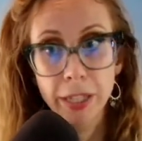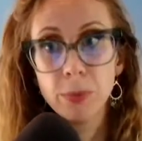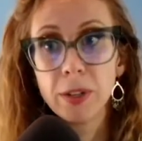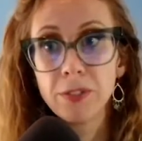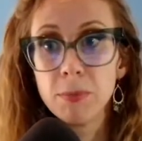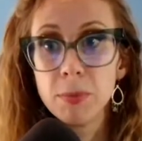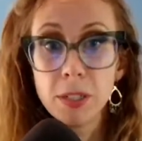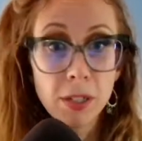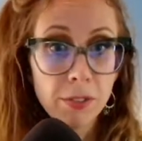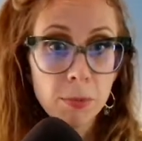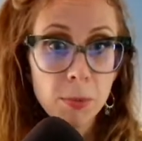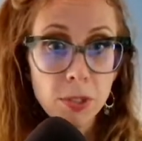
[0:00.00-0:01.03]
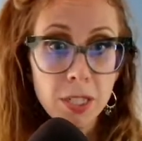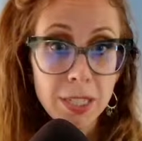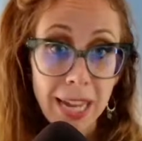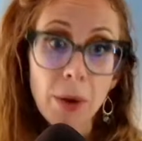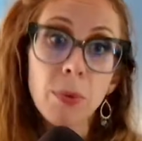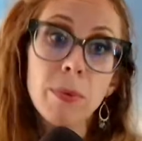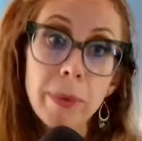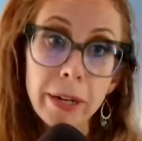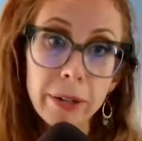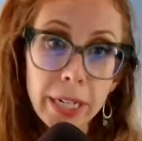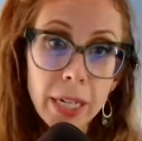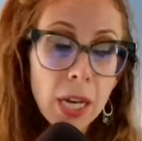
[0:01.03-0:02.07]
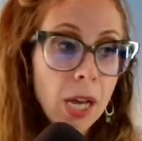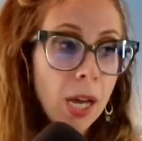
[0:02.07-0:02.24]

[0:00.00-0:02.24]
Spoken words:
You went from deliverable to now we're married.